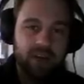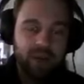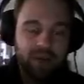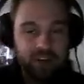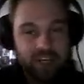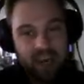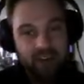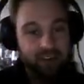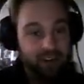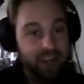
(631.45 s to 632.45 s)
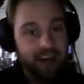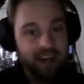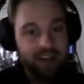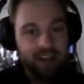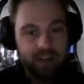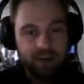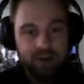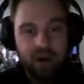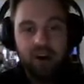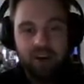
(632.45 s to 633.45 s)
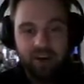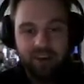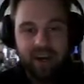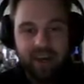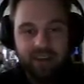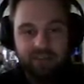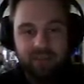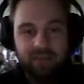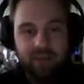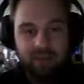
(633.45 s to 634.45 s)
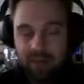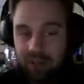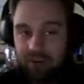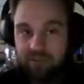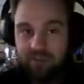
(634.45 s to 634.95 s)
But if your character, Leon, your partner, dies, but you're